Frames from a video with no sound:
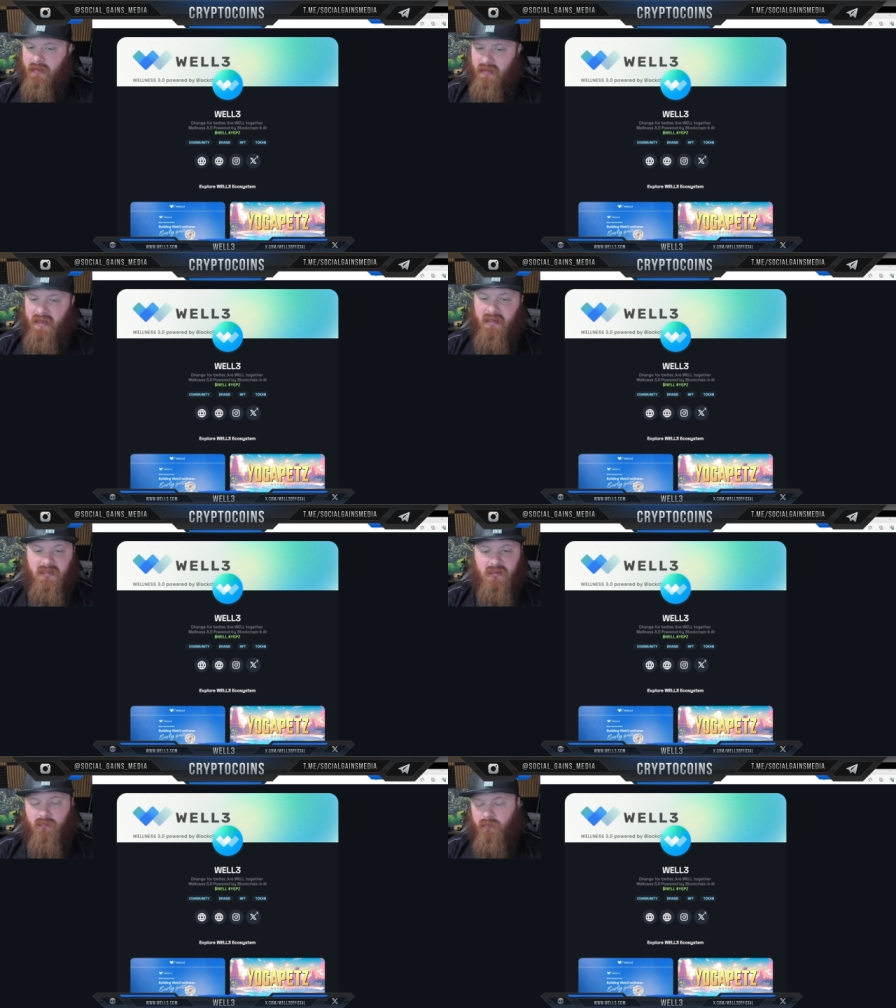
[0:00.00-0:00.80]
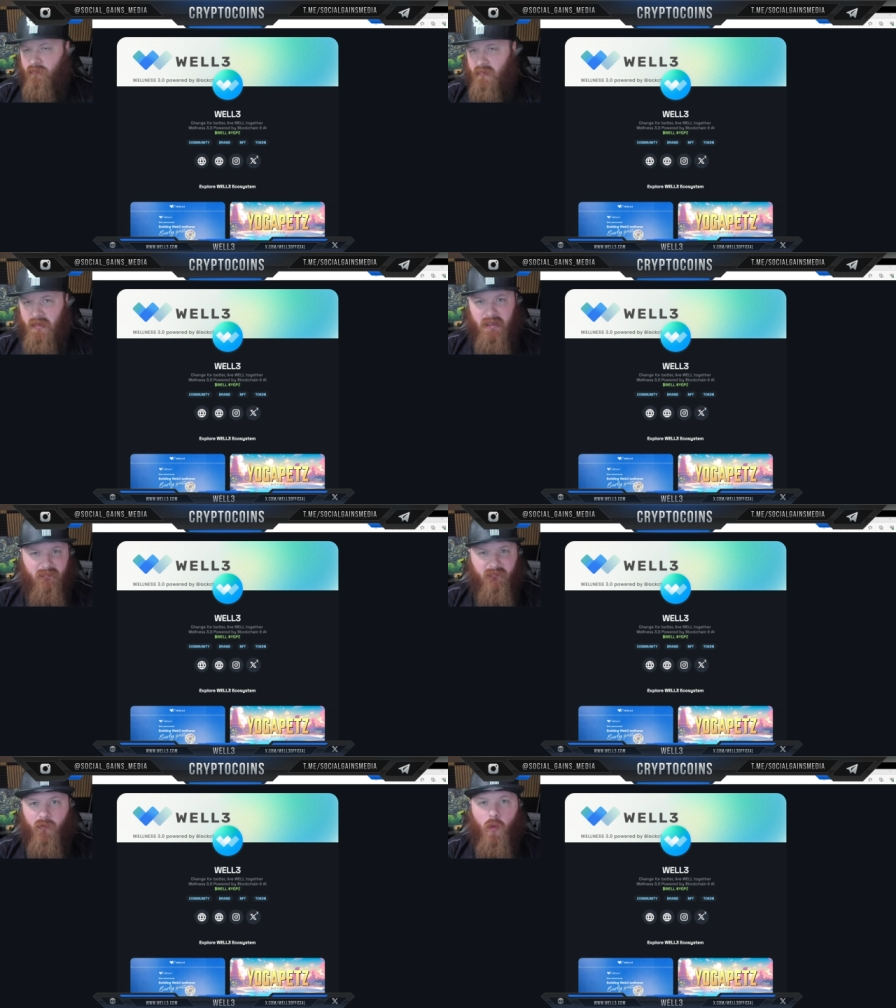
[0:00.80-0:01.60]
this
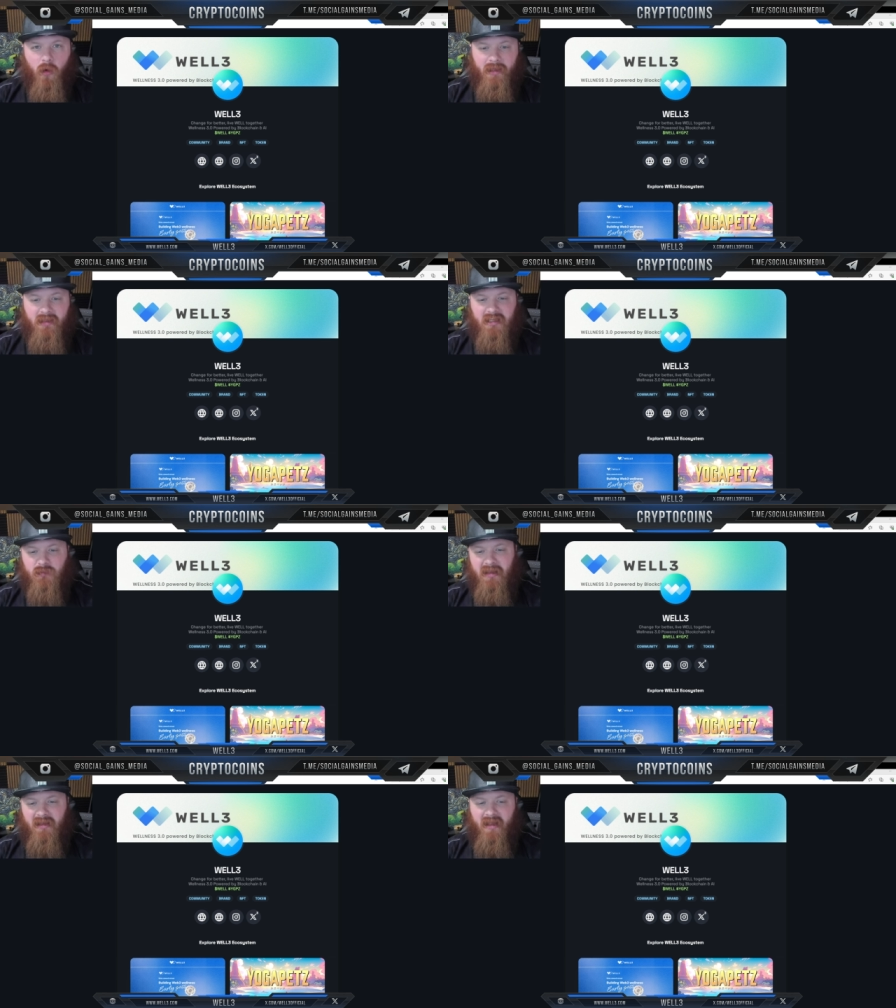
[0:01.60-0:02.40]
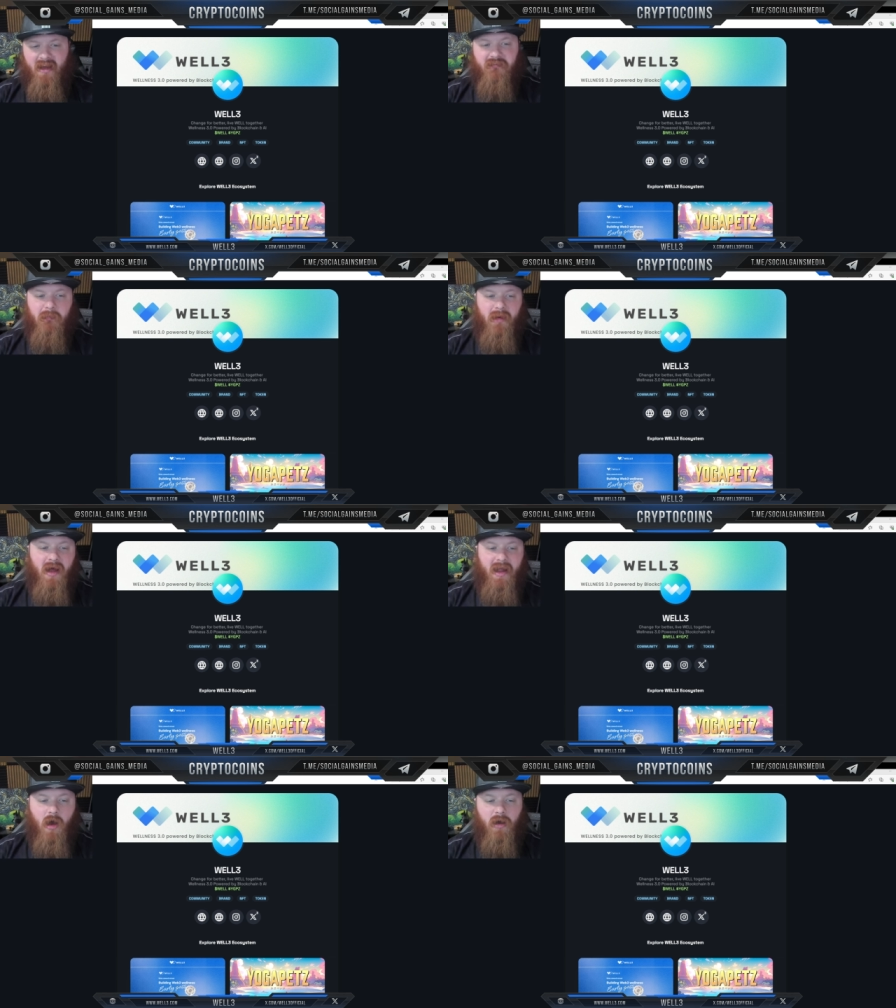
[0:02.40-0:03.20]
void that's been left
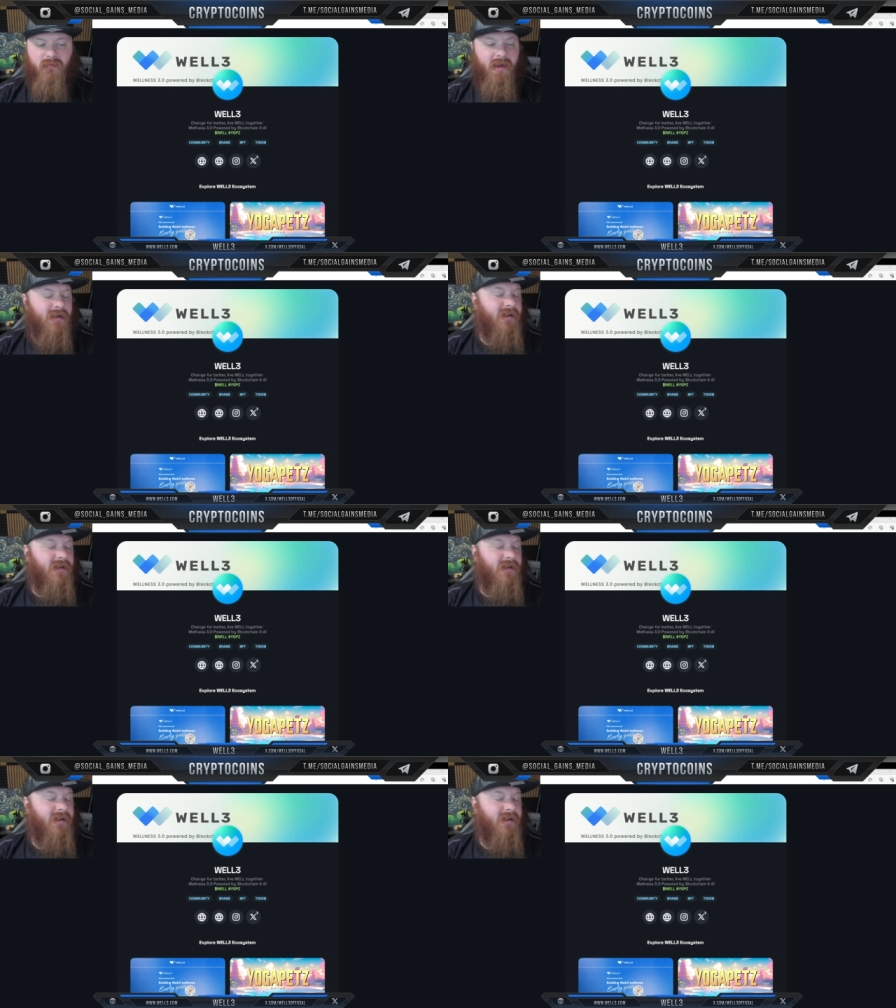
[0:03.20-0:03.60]
by offering a